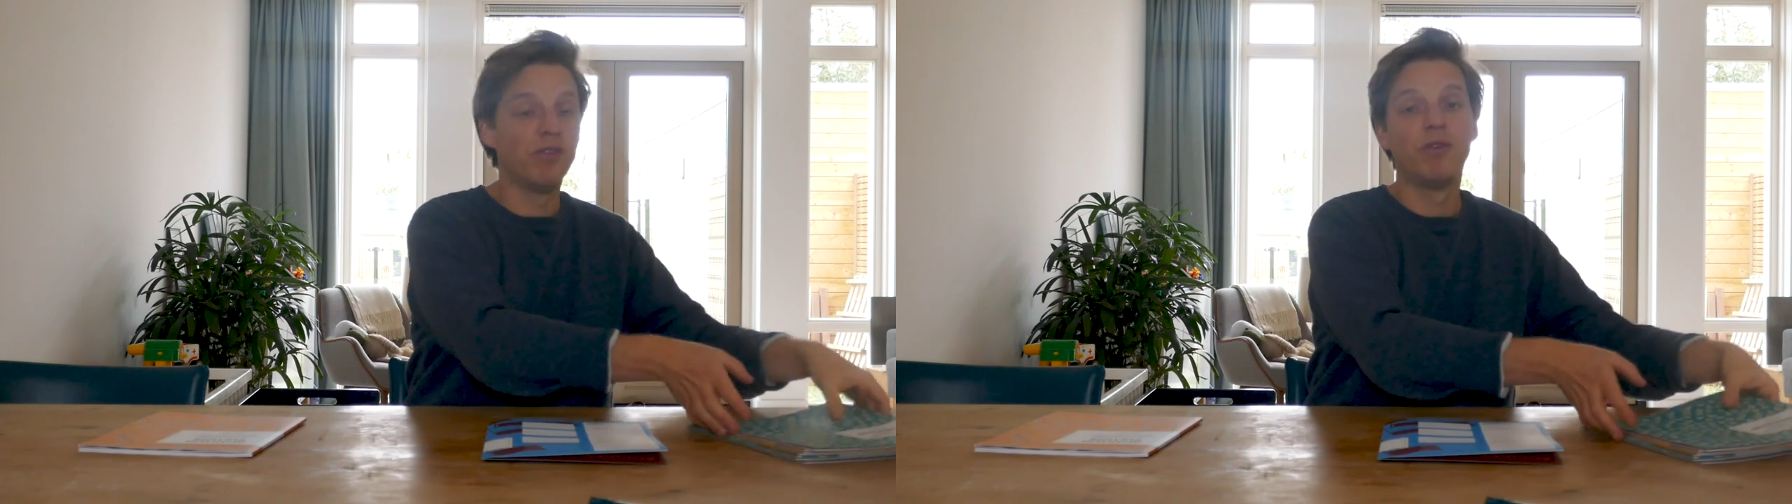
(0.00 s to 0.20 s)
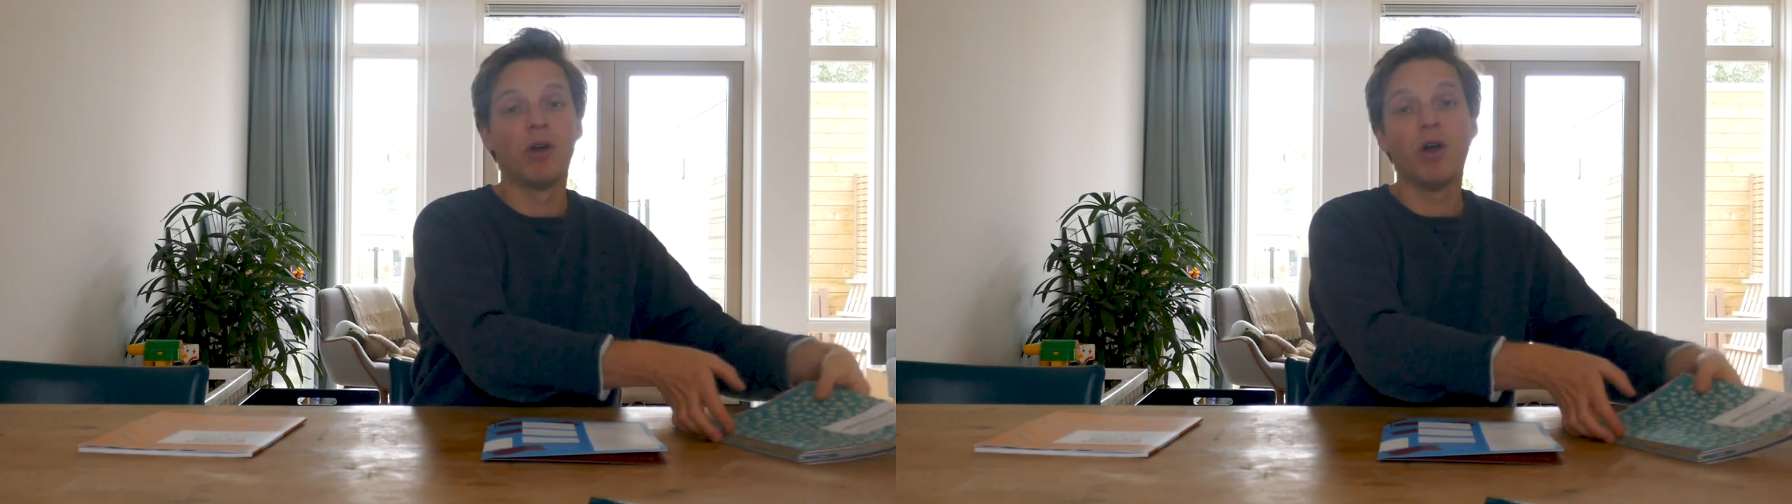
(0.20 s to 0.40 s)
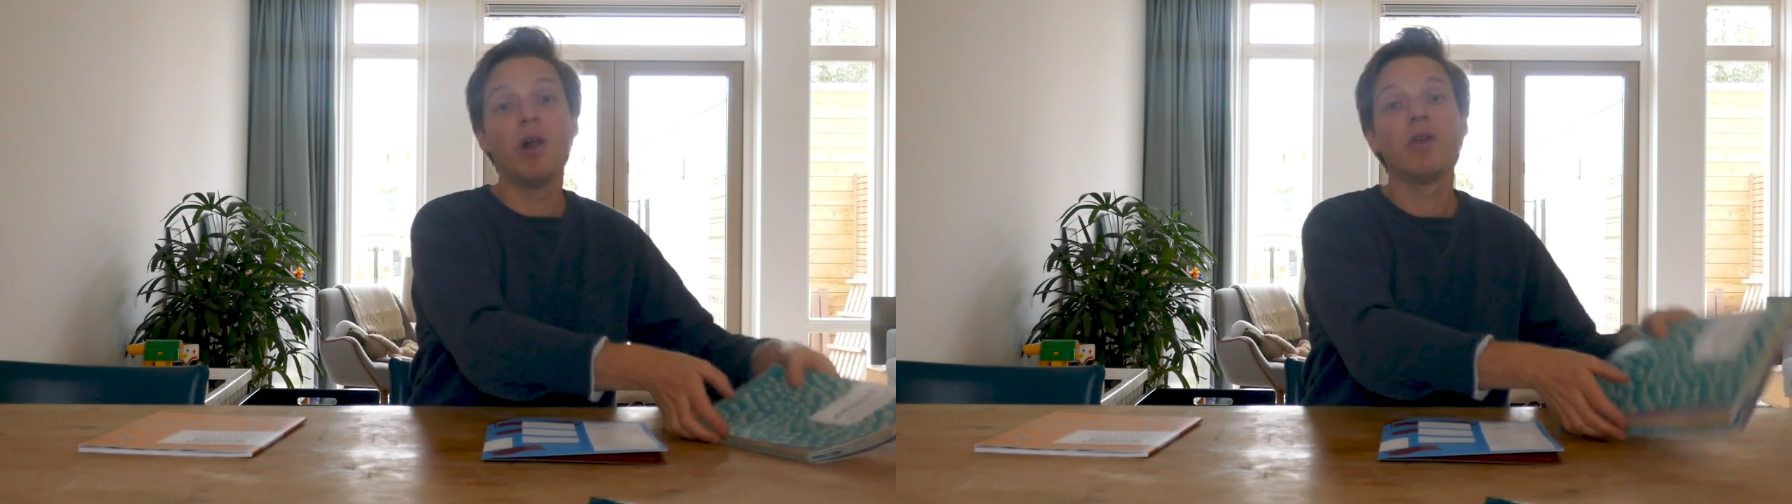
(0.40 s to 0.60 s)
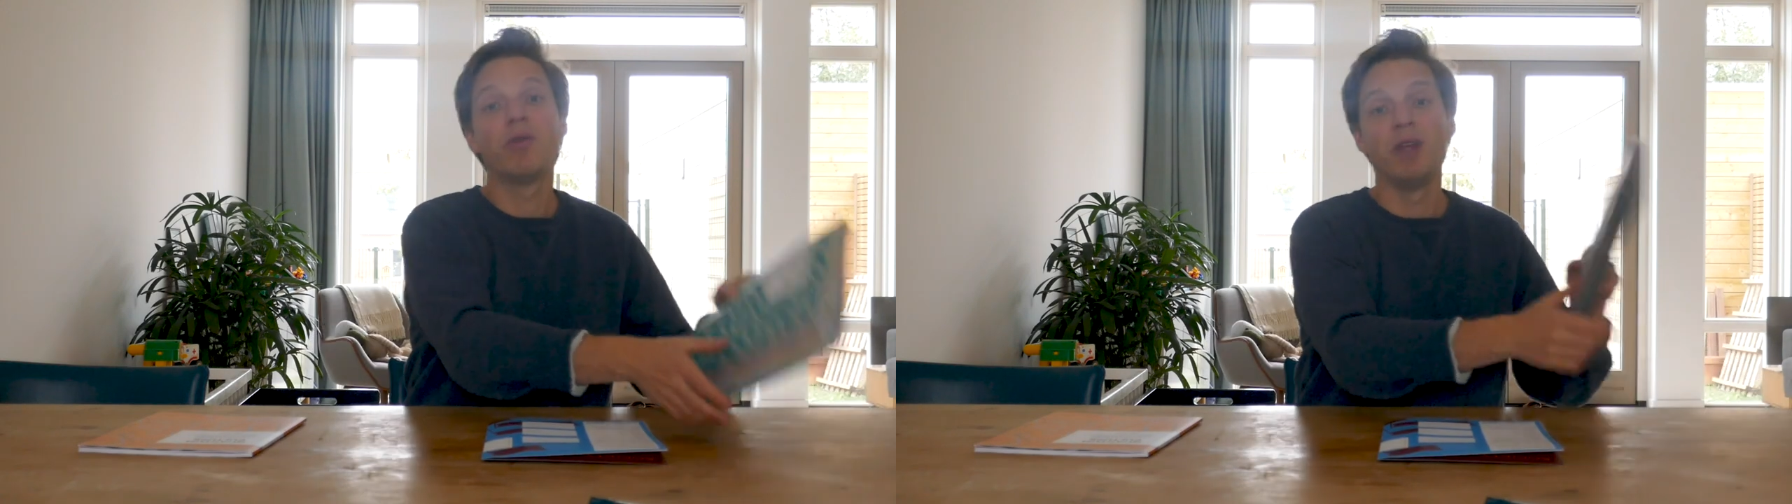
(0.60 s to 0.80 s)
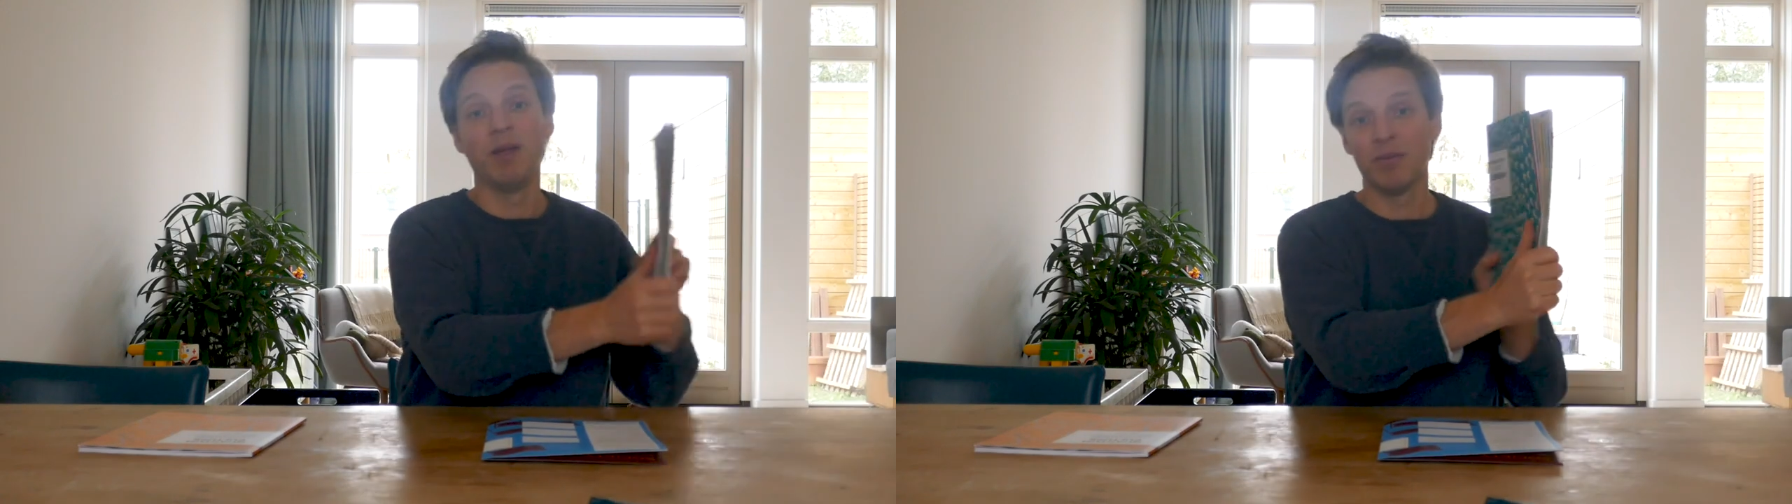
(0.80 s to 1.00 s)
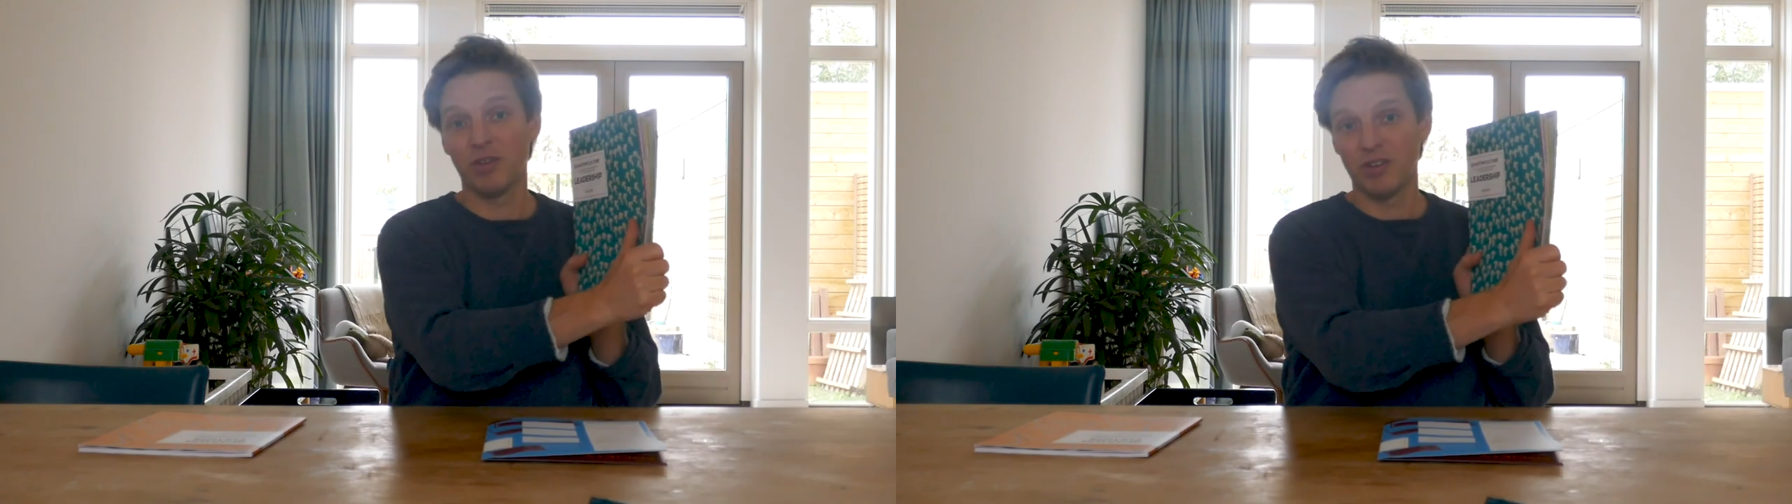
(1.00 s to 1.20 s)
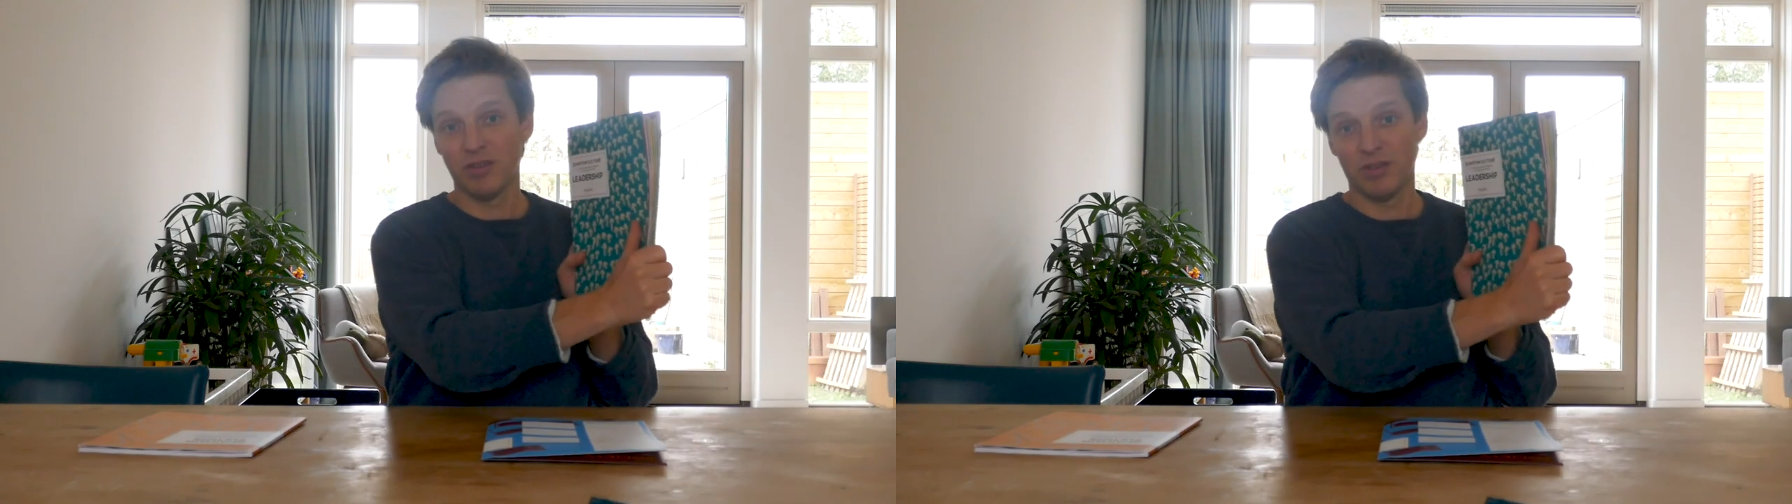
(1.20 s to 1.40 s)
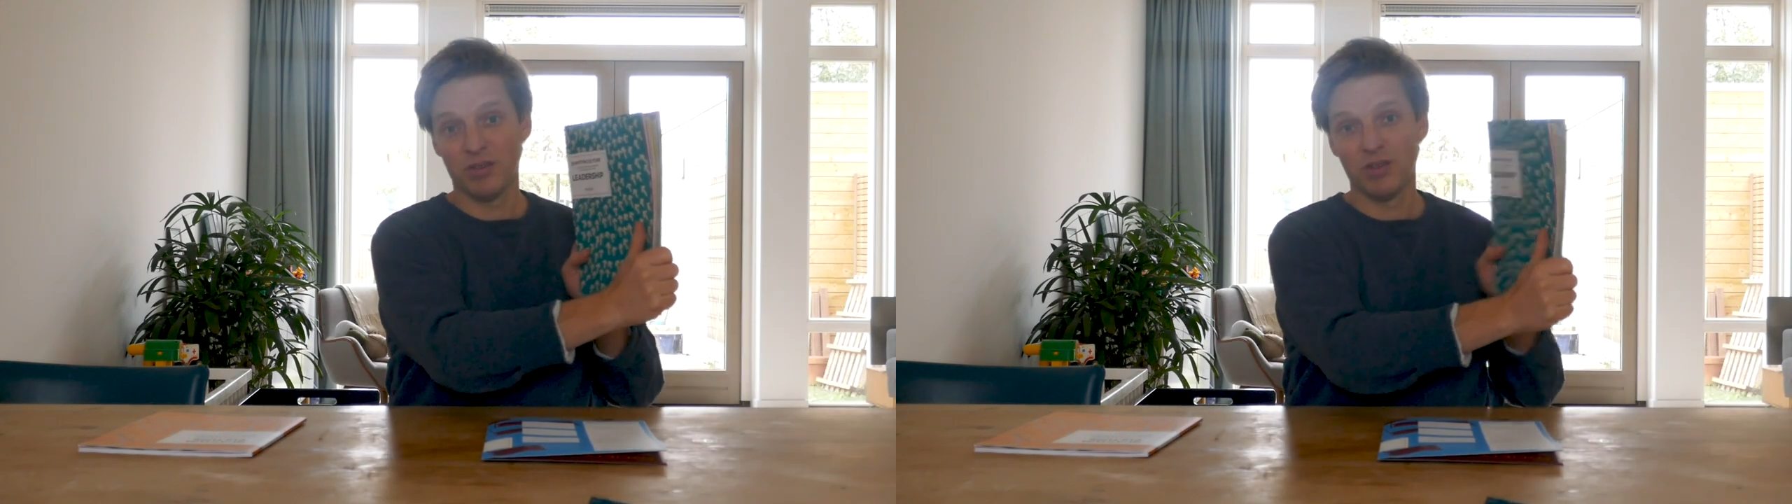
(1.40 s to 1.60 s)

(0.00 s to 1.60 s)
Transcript: you've done all the themes,